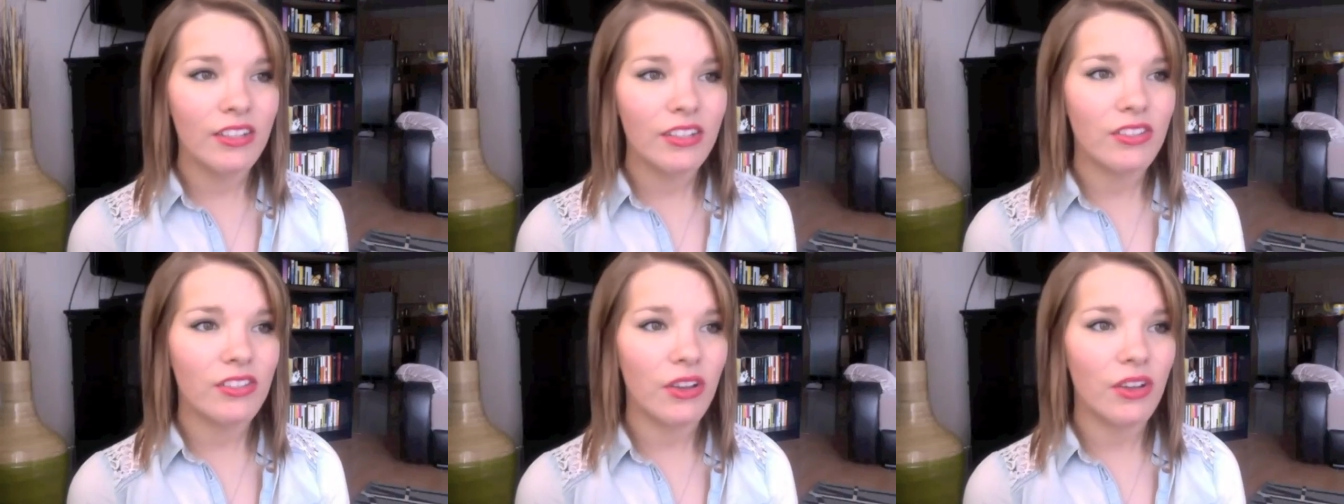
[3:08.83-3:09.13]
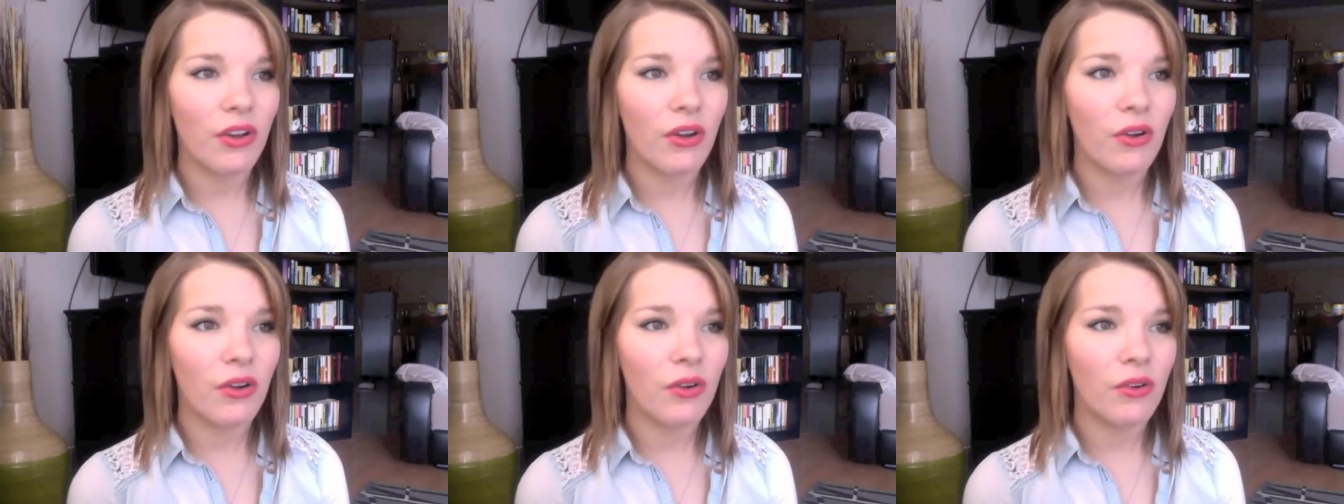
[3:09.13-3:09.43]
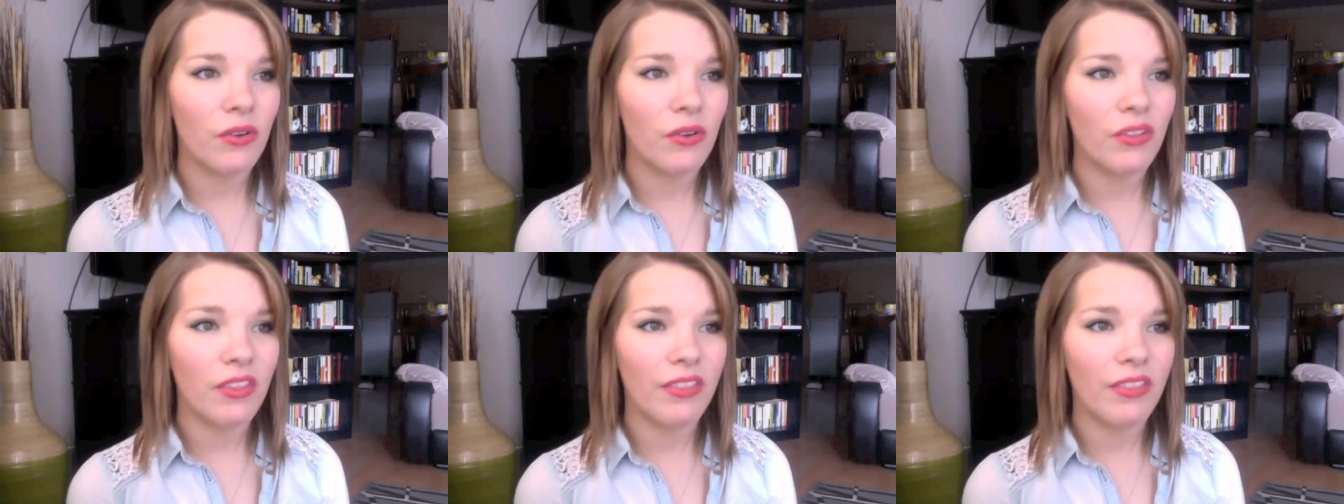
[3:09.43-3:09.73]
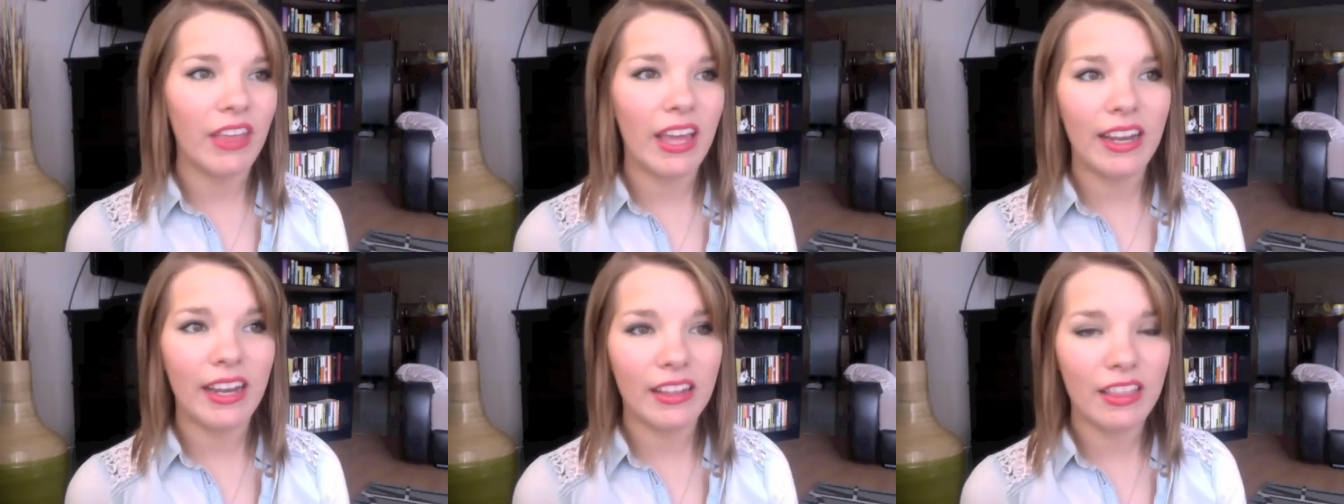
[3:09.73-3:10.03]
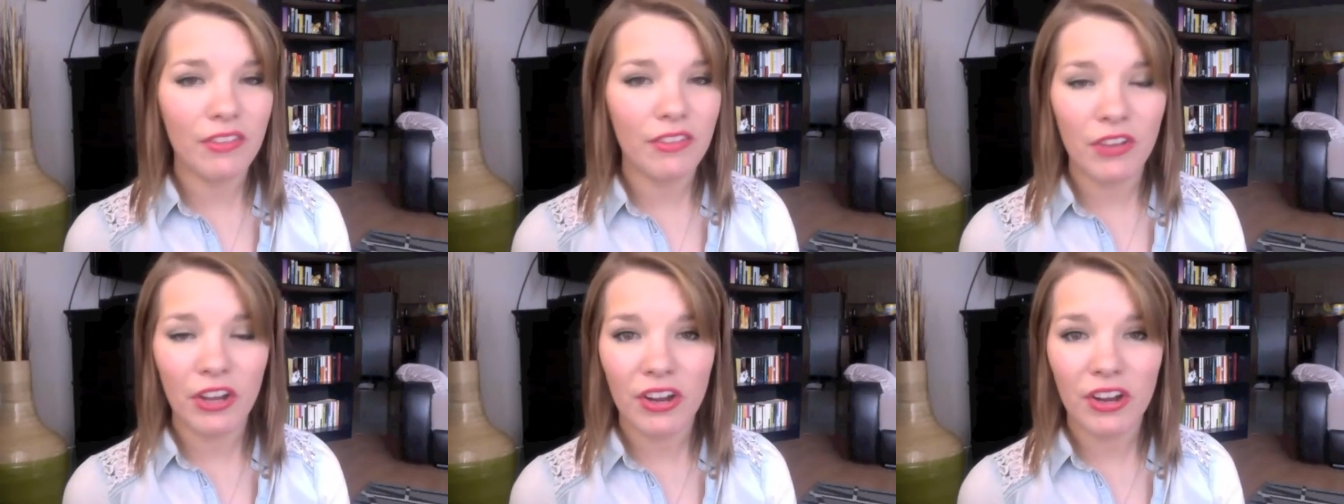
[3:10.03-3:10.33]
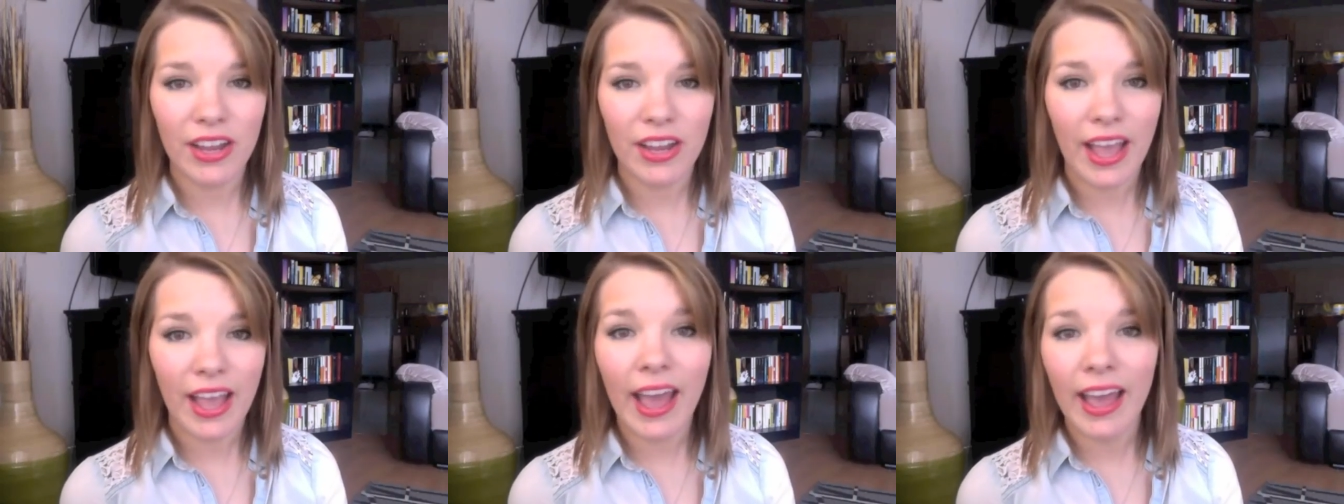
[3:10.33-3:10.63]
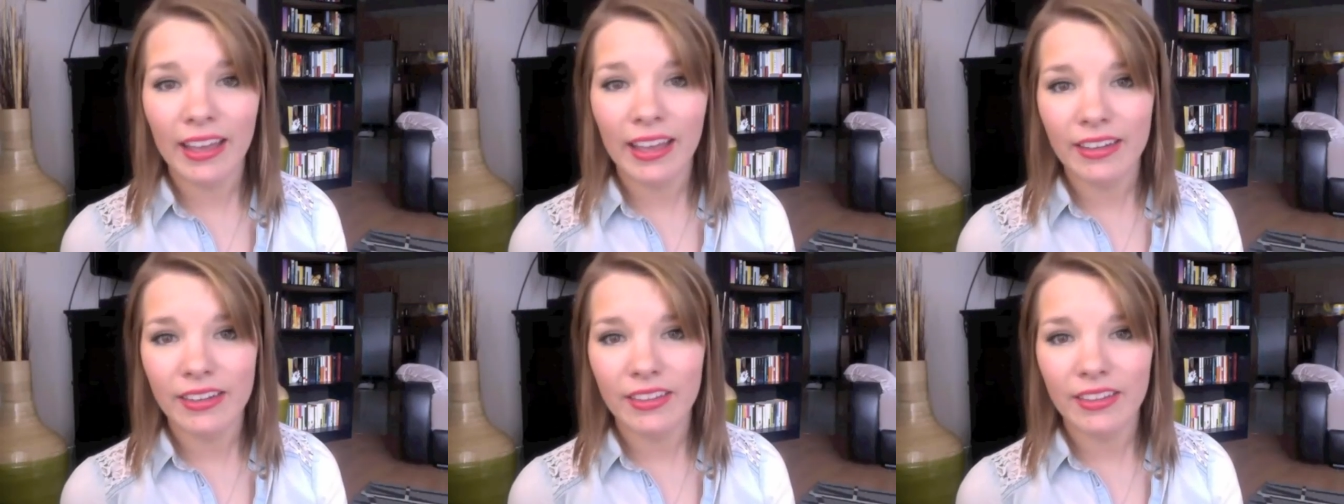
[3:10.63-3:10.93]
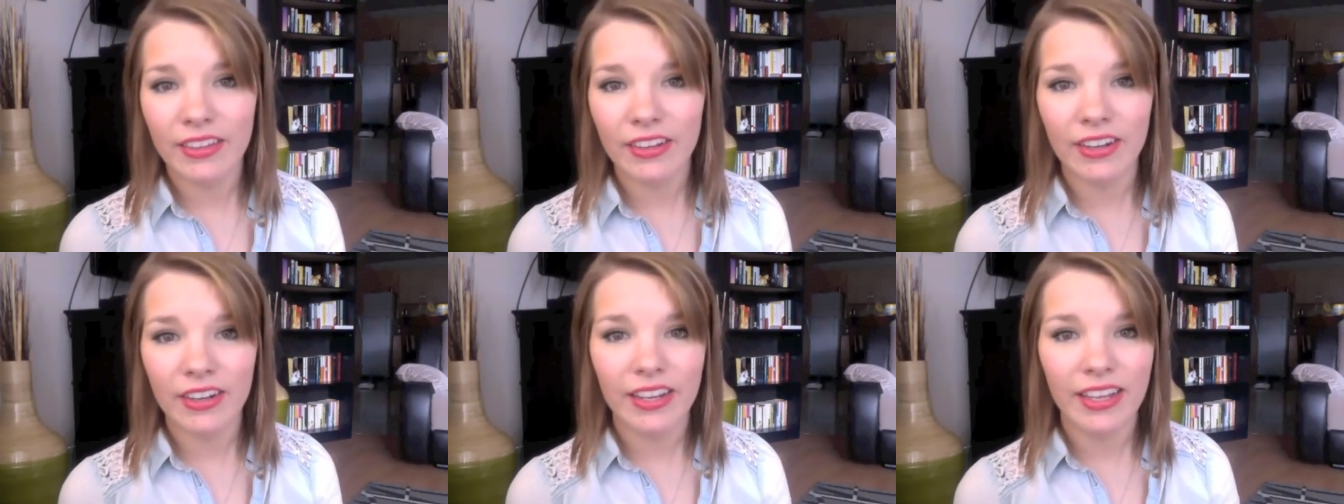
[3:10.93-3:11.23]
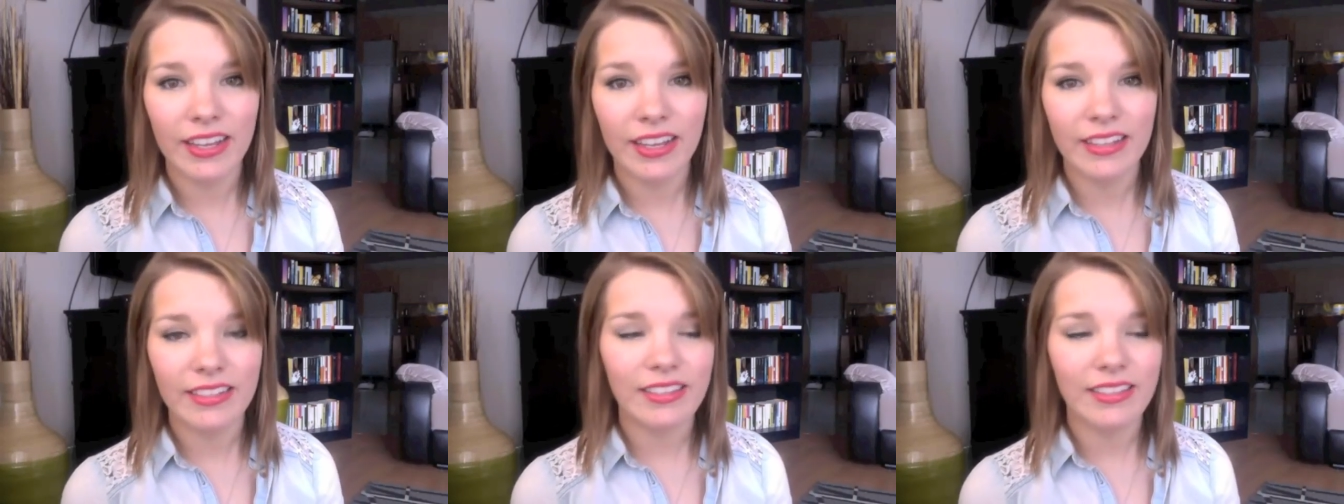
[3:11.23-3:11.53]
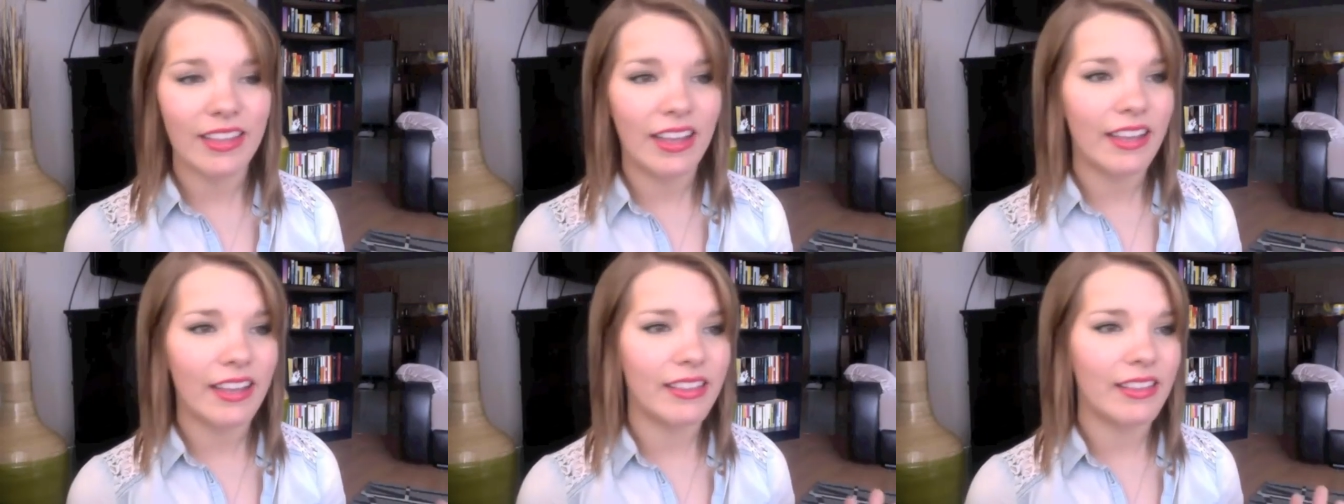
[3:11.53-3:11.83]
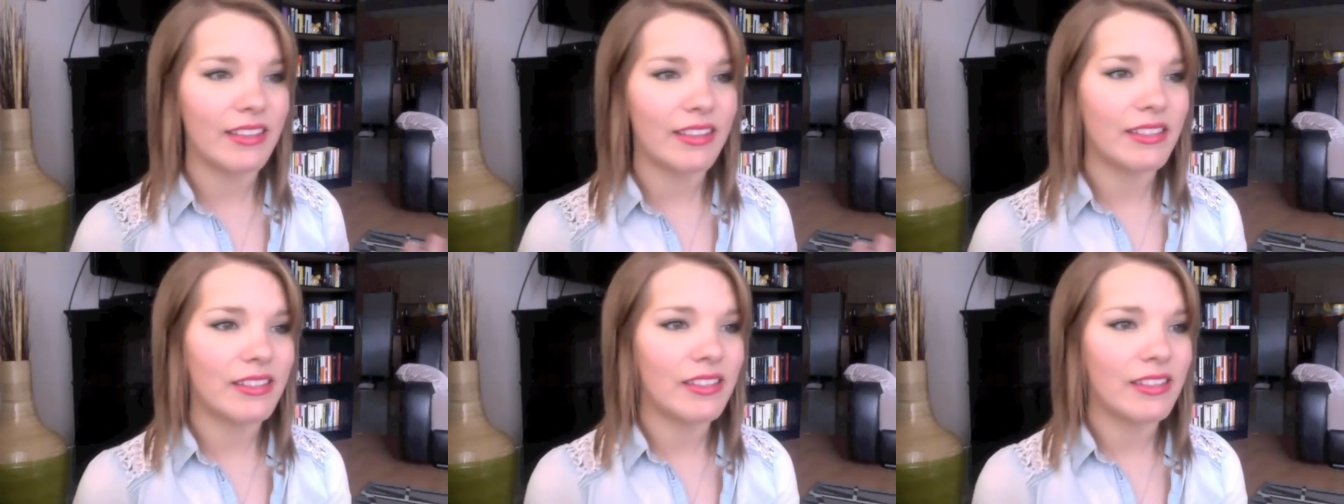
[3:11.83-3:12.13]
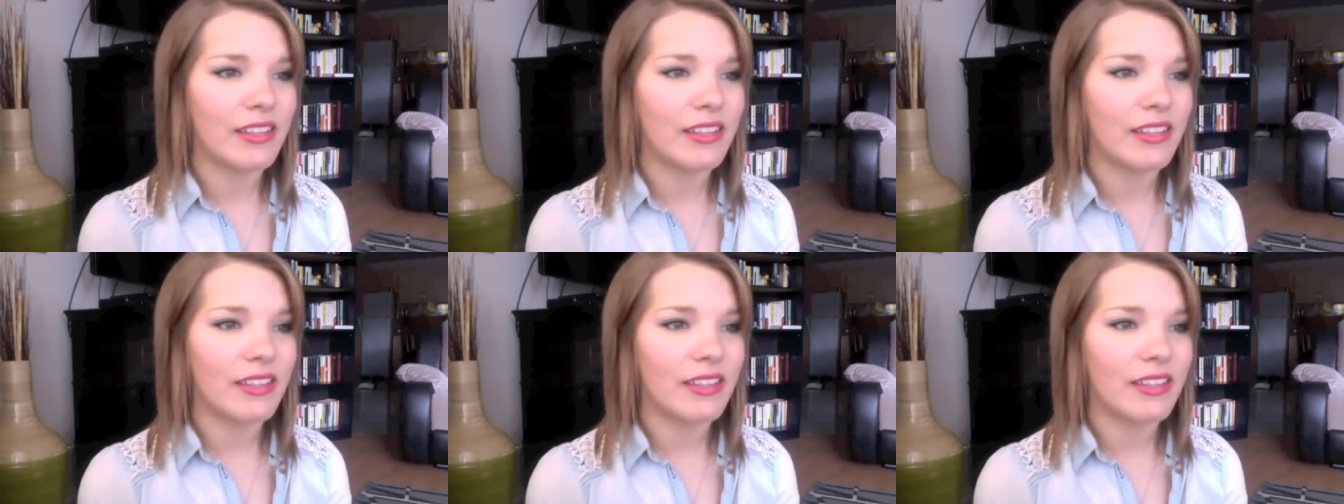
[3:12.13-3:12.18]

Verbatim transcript: so then at the very end there is like this